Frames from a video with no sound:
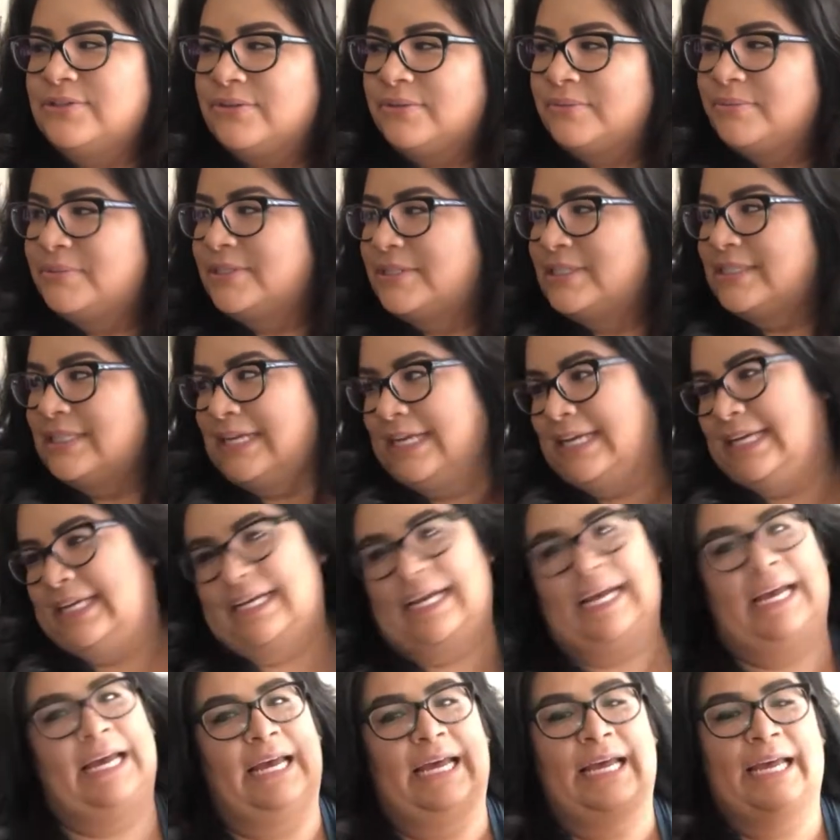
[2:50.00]
So I'm just like,
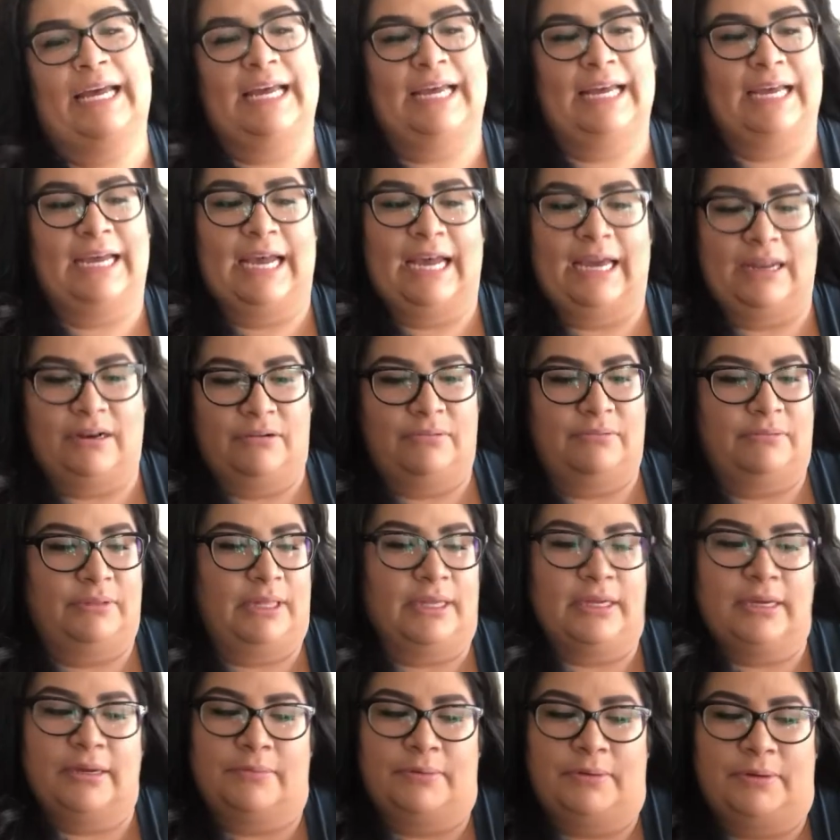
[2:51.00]
uh, I don't
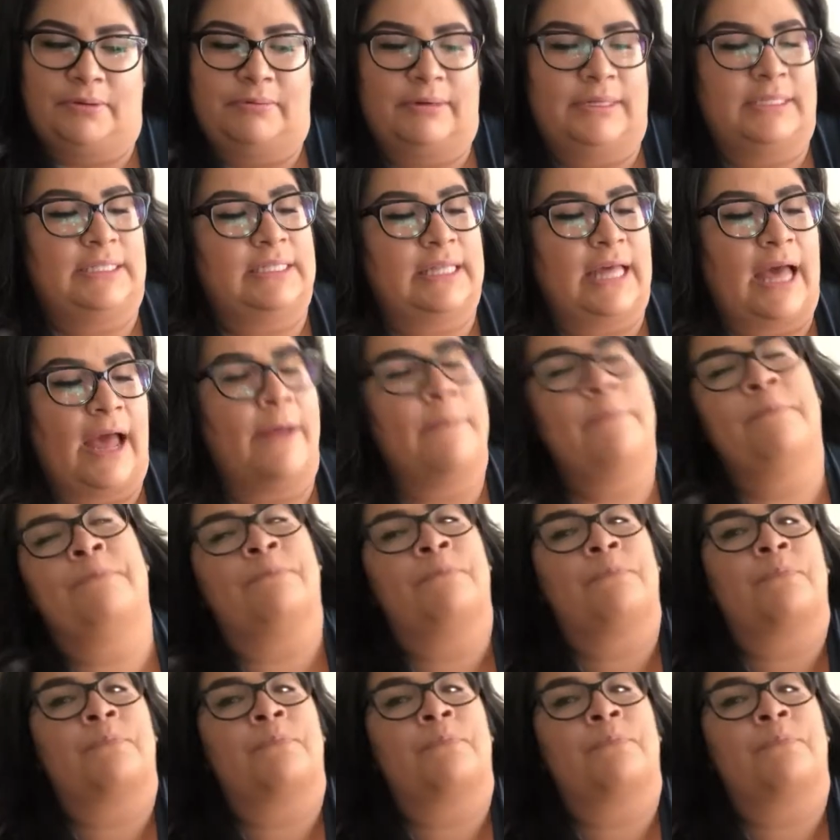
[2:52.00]
think I wanna risk that.